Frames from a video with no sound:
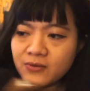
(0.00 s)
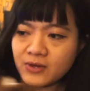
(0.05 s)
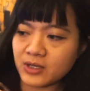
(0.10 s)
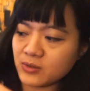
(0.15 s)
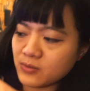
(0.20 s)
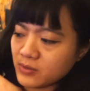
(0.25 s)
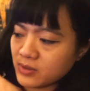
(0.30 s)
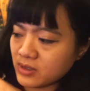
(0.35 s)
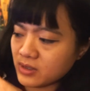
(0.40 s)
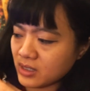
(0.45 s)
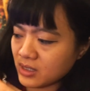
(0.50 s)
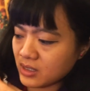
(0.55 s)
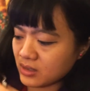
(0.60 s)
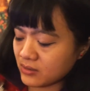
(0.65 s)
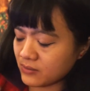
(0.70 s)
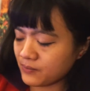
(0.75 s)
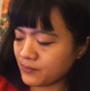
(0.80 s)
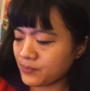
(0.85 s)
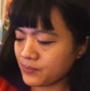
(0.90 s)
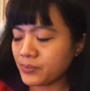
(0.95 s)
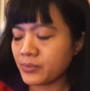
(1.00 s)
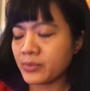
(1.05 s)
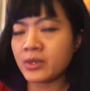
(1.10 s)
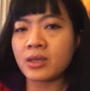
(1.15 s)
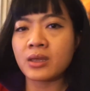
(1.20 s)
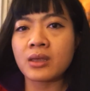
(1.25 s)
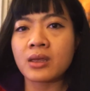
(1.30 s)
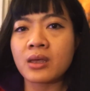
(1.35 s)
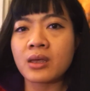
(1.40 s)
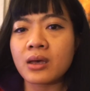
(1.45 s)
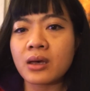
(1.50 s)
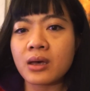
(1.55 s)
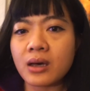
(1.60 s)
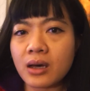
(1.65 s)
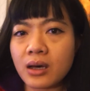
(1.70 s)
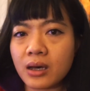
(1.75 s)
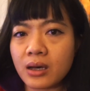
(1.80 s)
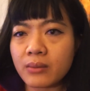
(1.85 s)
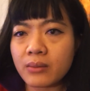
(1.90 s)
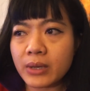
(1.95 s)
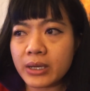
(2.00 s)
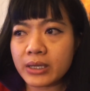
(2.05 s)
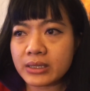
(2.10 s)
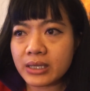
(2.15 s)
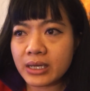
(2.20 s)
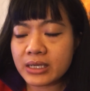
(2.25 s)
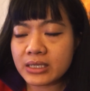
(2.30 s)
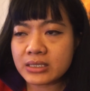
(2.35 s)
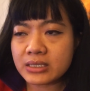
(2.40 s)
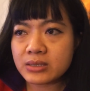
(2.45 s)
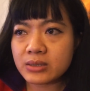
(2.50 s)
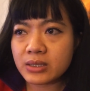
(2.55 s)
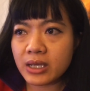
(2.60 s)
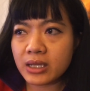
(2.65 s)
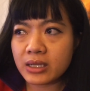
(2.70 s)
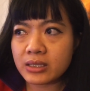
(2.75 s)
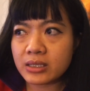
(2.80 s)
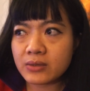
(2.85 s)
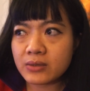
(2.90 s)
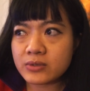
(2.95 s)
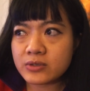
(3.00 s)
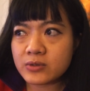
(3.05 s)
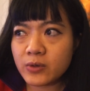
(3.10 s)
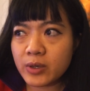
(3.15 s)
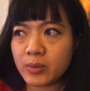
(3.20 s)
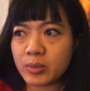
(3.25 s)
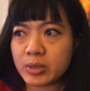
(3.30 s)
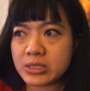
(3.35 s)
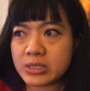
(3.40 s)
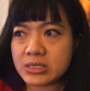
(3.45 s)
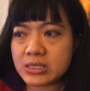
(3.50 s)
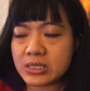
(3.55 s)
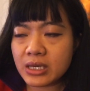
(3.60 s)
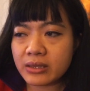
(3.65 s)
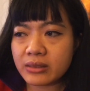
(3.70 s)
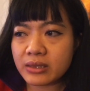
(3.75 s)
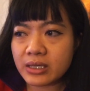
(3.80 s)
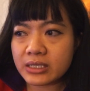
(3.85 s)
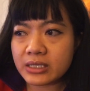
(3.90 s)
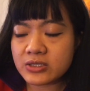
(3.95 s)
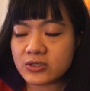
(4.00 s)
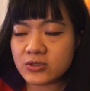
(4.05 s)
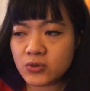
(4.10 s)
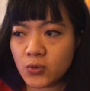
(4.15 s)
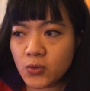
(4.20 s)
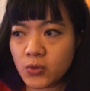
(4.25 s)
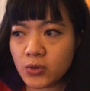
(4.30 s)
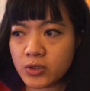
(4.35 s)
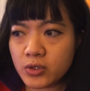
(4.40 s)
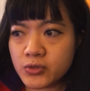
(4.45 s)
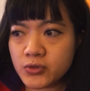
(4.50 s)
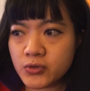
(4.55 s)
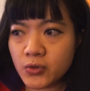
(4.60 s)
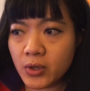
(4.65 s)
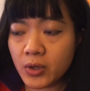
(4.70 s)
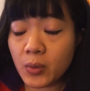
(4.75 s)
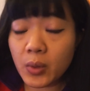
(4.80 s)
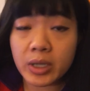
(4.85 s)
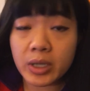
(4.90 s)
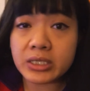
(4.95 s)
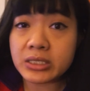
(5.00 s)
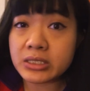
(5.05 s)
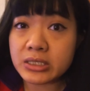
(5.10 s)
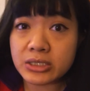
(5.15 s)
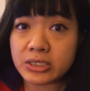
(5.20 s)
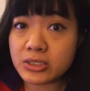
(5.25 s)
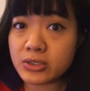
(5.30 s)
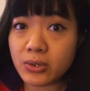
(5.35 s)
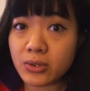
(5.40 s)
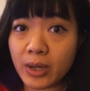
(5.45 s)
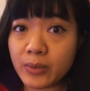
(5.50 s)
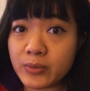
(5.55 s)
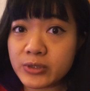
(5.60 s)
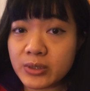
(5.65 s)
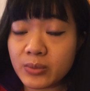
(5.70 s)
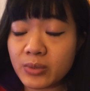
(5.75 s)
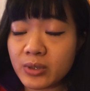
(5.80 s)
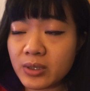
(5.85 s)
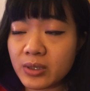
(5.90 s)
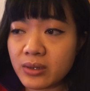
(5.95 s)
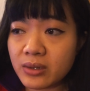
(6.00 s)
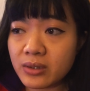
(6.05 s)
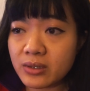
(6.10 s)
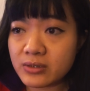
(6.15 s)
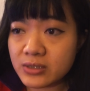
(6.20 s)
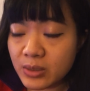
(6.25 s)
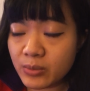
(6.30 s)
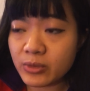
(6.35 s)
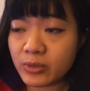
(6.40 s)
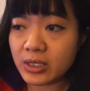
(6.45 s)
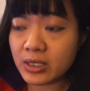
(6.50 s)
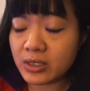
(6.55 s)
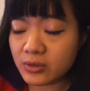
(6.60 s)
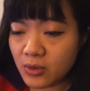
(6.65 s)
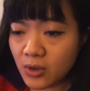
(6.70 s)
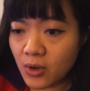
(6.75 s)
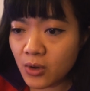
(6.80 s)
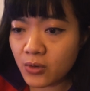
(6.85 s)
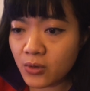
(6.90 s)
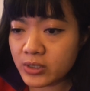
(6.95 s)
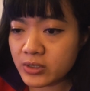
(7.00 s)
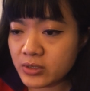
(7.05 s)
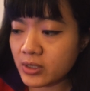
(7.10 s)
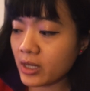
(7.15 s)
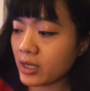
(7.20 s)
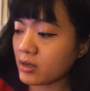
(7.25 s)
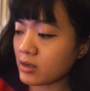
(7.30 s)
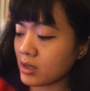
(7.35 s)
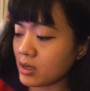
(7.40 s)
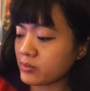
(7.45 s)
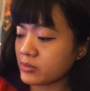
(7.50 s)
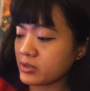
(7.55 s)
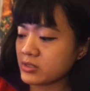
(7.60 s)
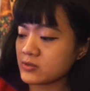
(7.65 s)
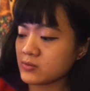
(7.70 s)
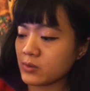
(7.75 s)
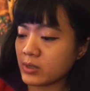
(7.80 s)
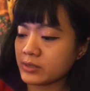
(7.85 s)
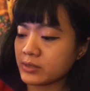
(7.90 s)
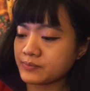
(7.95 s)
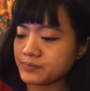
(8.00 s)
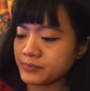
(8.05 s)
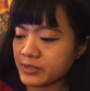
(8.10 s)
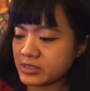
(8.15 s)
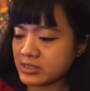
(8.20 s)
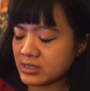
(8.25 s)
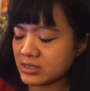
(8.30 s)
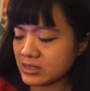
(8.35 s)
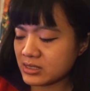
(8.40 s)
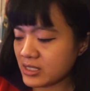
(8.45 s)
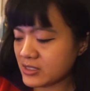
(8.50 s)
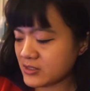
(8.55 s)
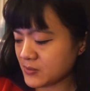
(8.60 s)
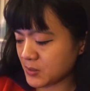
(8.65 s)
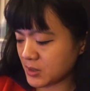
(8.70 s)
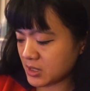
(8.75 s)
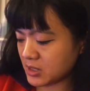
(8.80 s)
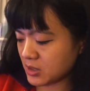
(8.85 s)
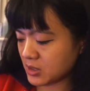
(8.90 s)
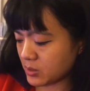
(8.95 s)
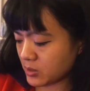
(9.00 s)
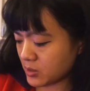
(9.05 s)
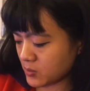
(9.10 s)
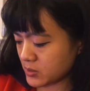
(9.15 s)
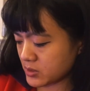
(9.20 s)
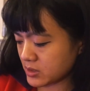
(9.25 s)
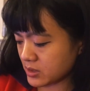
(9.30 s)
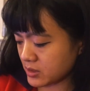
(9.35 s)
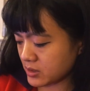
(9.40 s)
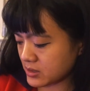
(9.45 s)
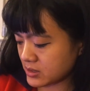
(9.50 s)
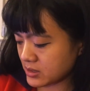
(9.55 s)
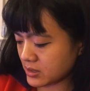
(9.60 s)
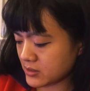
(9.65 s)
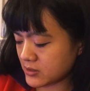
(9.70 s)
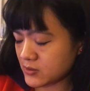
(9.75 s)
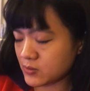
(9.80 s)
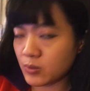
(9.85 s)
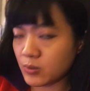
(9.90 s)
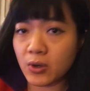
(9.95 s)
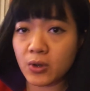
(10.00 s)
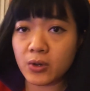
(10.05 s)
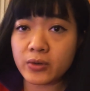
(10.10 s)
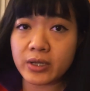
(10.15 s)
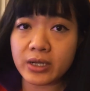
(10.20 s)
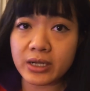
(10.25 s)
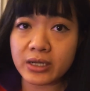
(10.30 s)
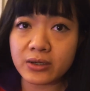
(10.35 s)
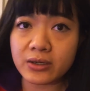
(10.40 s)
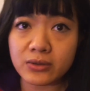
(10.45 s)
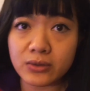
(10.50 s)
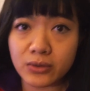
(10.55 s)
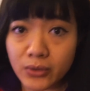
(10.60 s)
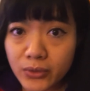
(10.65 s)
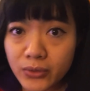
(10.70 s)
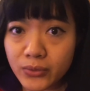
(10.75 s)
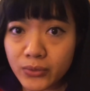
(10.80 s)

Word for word: find one that um, I liked, and it was quite busy at that store, so I wanted to just grab something something and go and I grabbed this one. It's a size medium. There was not a size small that I could look